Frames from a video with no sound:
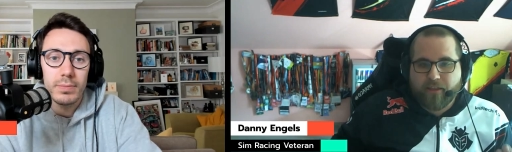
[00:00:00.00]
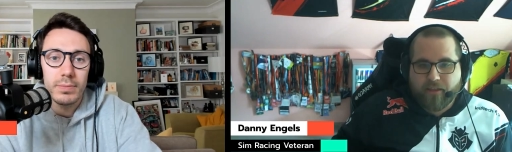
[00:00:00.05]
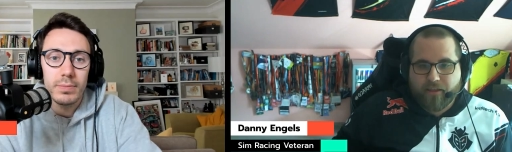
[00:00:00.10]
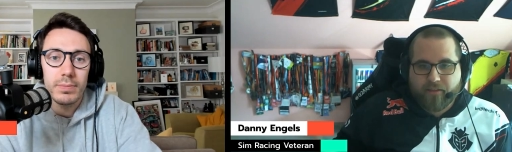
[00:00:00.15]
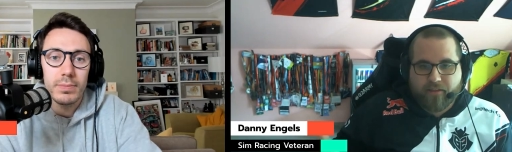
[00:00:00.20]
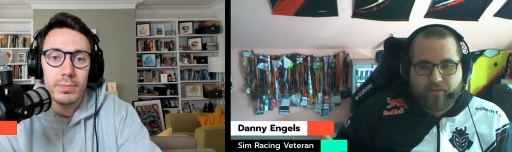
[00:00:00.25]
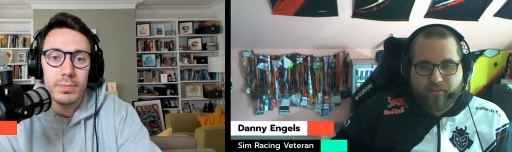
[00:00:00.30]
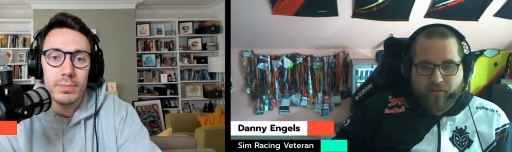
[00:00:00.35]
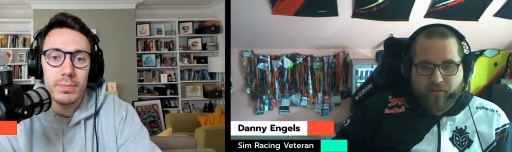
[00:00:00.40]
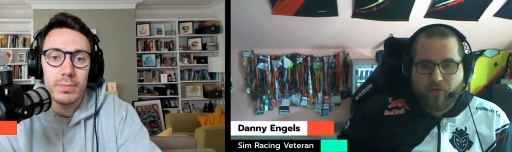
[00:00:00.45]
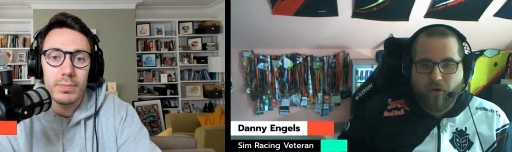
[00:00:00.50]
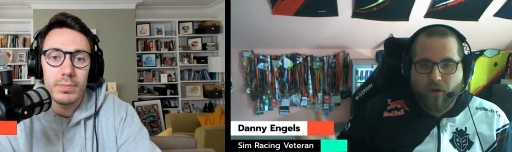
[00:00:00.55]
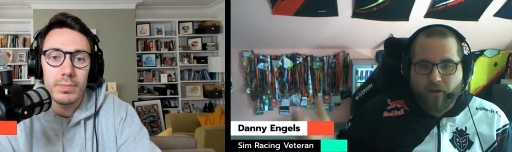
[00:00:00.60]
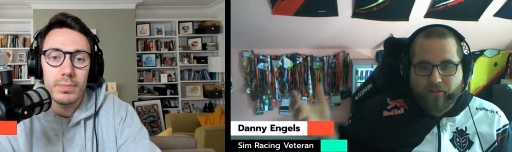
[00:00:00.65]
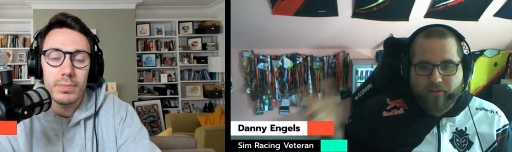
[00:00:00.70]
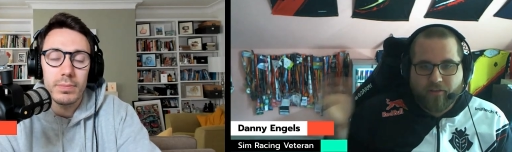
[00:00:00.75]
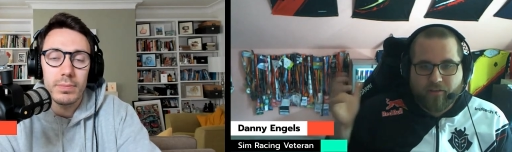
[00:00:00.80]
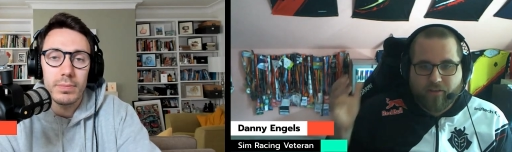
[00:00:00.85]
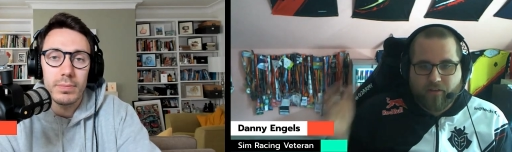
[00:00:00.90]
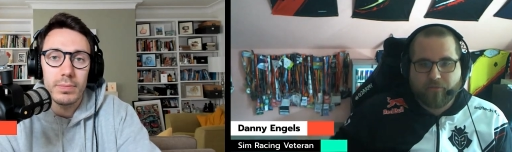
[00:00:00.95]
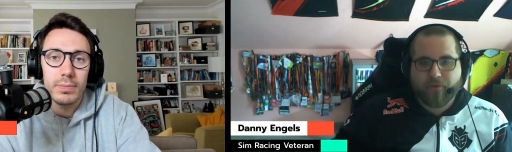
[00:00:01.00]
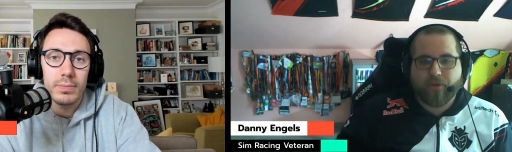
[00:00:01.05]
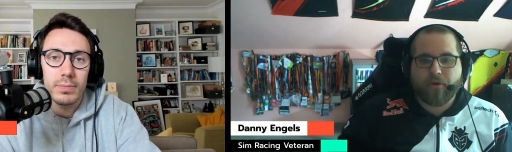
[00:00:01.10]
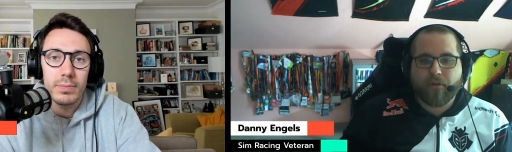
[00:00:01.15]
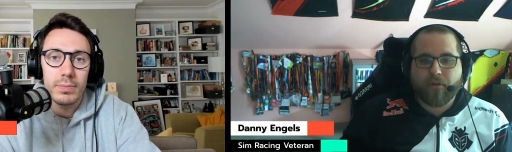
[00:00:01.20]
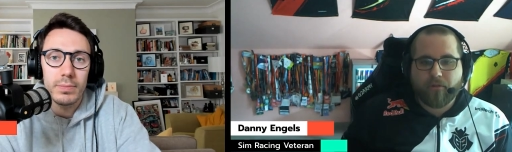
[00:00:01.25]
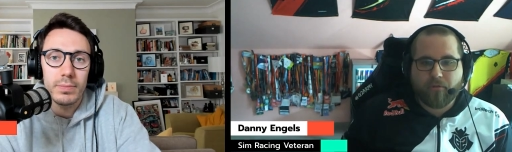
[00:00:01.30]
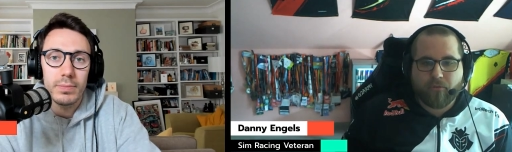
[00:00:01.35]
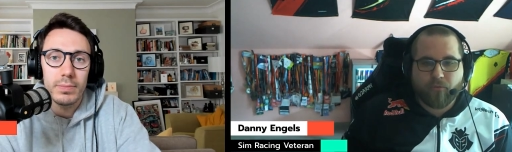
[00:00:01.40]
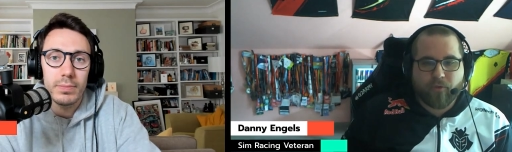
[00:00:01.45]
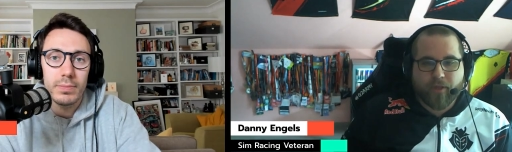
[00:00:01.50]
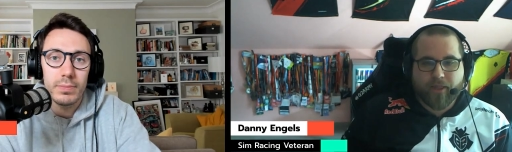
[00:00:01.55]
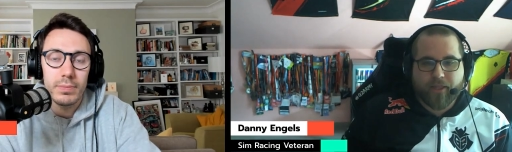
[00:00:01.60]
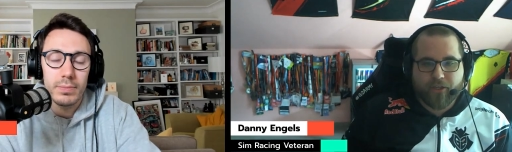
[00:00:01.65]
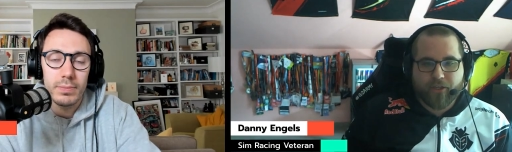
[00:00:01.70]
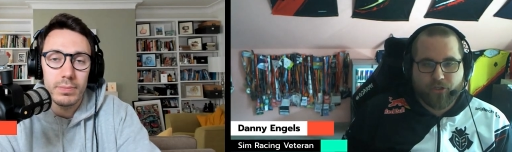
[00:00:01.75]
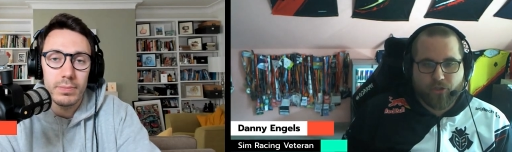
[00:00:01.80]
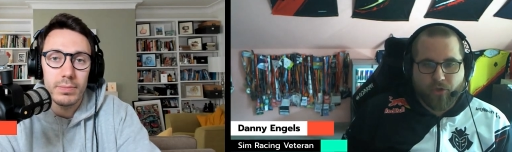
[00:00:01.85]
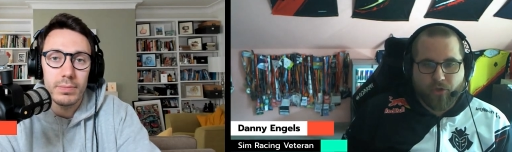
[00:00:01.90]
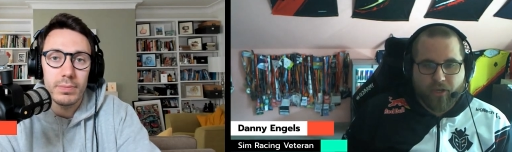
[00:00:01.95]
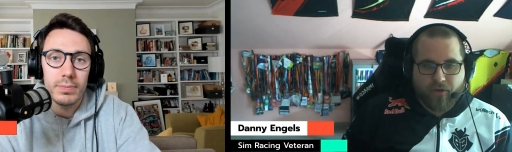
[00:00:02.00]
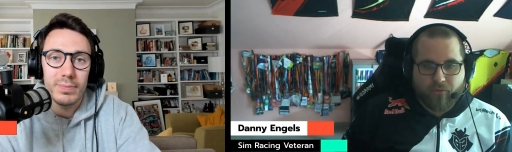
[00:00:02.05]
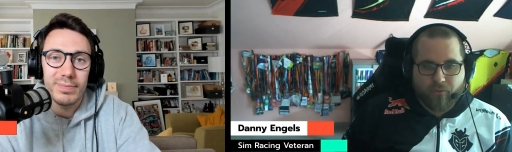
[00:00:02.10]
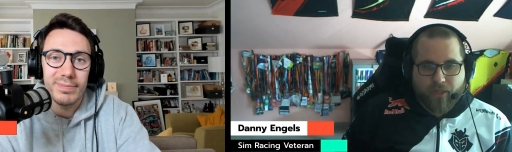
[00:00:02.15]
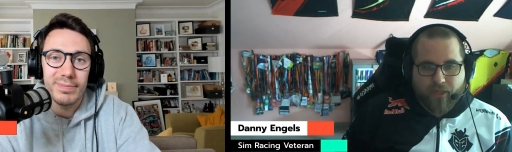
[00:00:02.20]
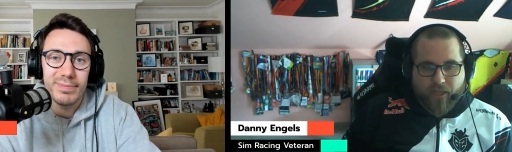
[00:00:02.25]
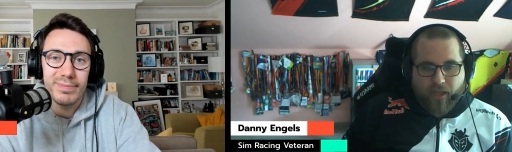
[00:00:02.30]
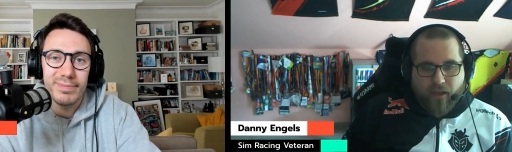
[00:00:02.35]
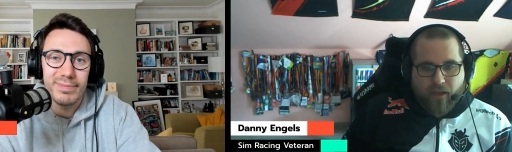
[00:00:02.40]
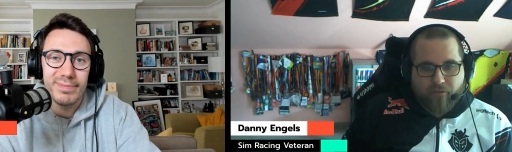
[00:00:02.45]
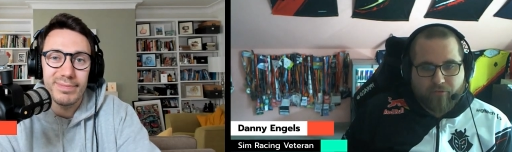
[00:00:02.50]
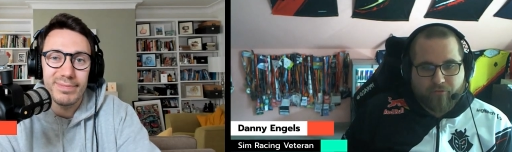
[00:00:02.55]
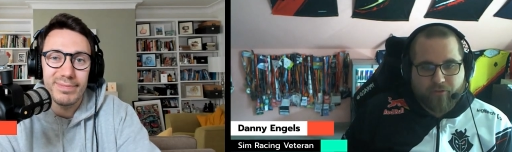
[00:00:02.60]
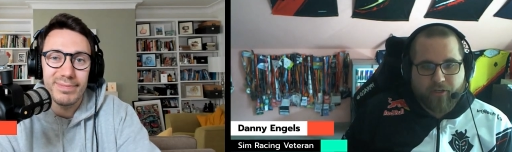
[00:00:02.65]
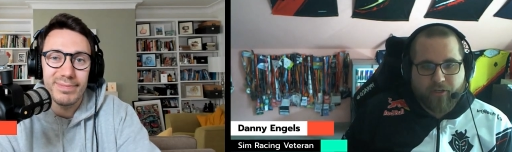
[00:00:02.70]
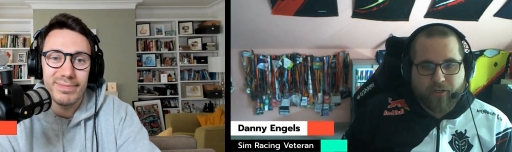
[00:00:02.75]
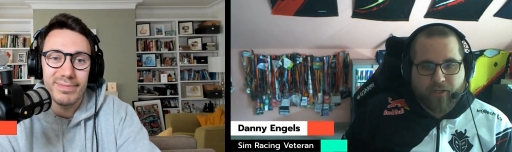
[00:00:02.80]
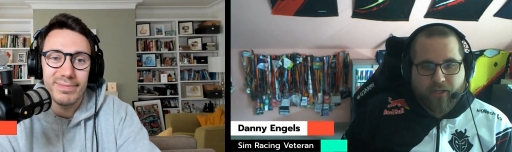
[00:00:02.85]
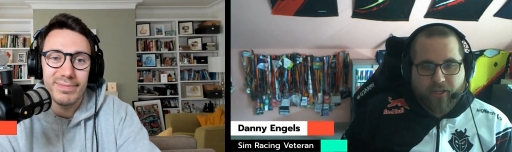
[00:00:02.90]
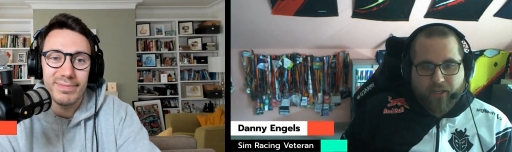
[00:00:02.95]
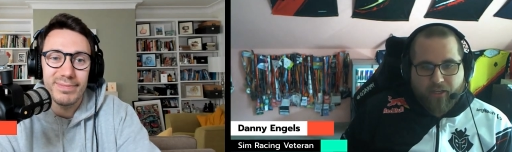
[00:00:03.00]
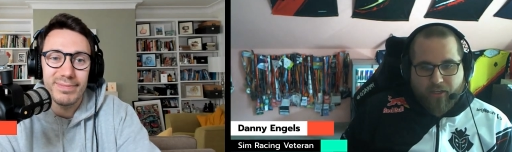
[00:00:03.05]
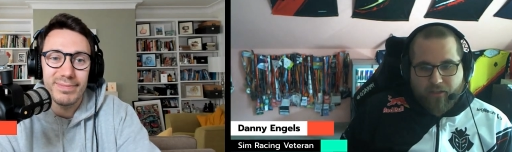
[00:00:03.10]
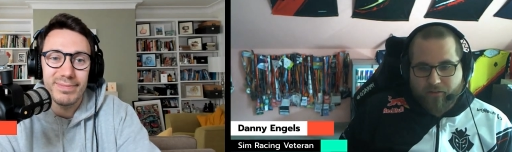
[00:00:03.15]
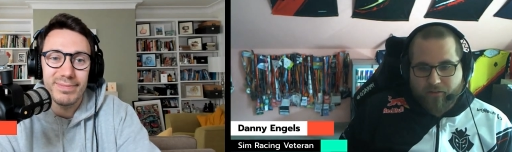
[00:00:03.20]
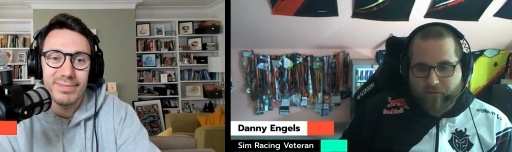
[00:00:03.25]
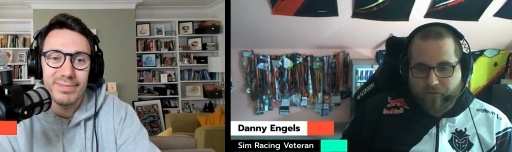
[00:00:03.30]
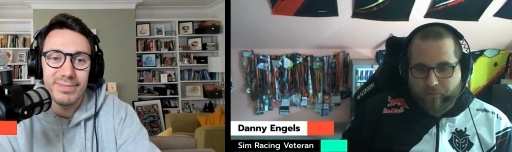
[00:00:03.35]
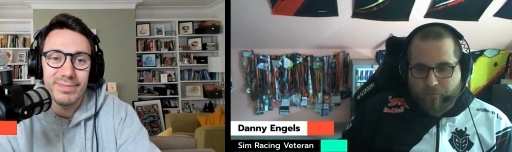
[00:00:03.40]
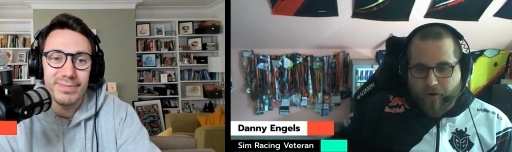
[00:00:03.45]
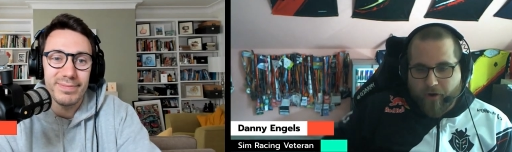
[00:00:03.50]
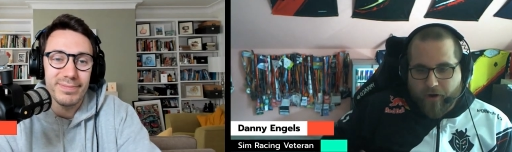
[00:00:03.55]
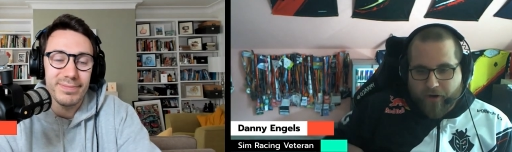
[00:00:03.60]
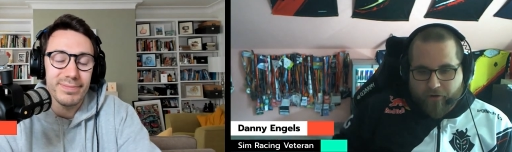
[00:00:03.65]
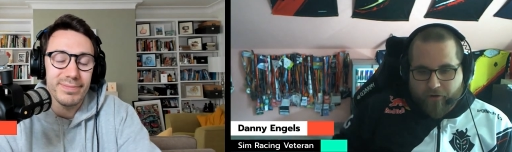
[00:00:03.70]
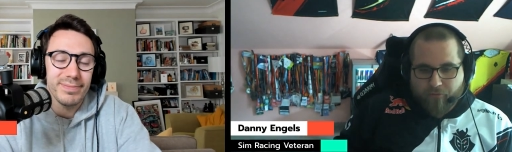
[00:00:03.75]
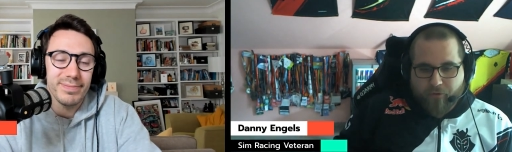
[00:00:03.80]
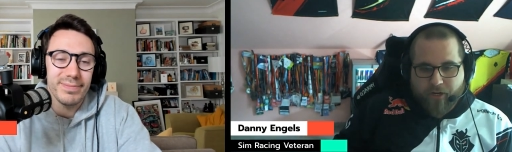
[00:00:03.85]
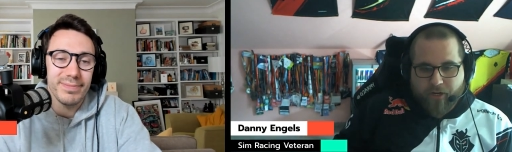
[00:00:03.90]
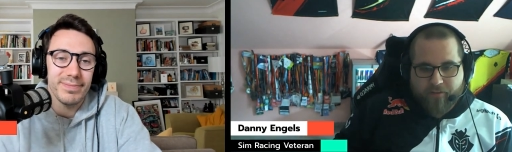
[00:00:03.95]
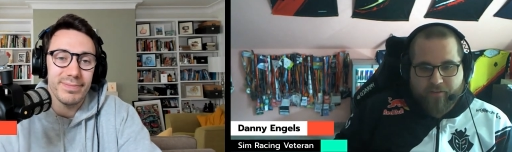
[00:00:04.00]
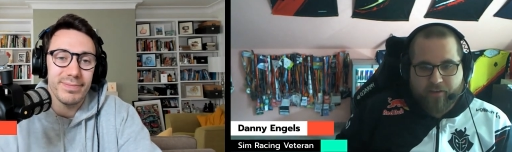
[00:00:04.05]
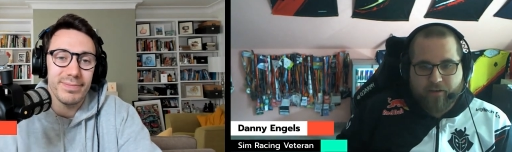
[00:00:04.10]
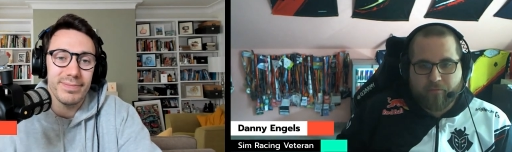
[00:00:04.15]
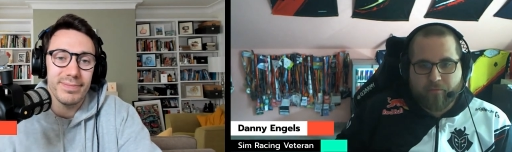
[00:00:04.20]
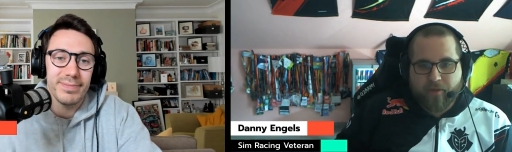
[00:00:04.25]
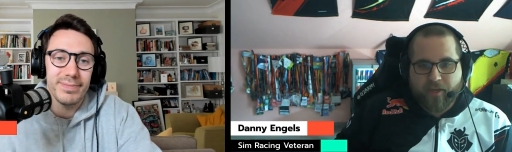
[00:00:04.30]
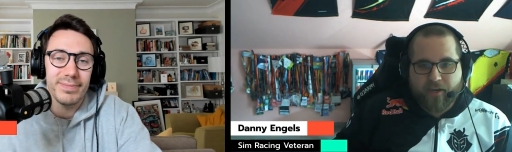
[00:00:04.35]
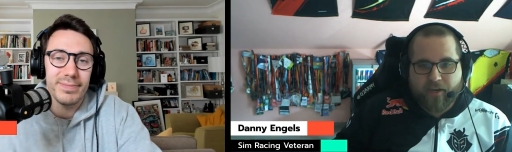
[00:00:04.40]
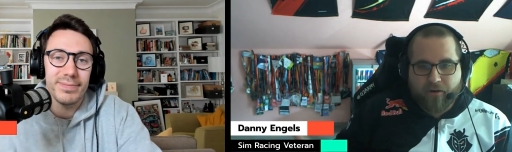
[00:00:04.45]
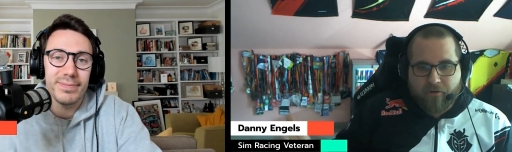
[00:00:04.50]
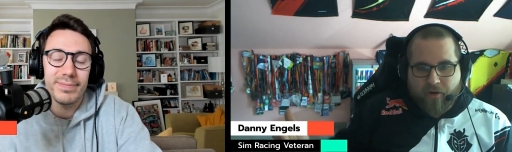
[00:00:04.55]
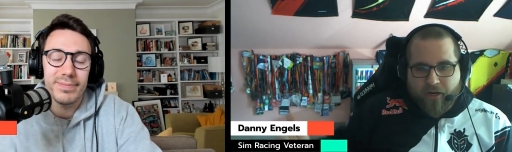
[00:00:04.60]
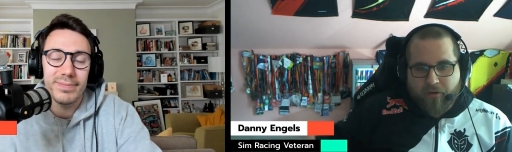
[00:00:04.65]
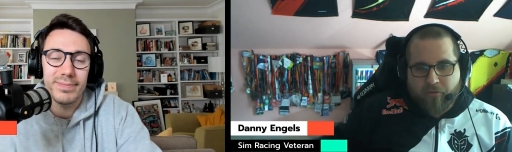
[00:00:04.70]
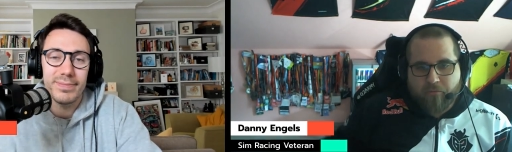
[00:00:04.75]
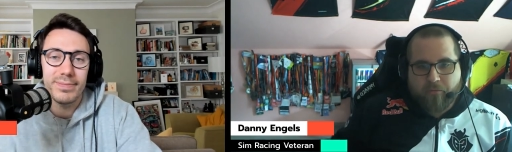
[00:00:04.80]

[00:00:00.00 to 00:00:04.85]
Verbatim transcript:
Speaker 1: Like this is content that we all will enjoy and will love, and that's part of what I said in the beginning, right?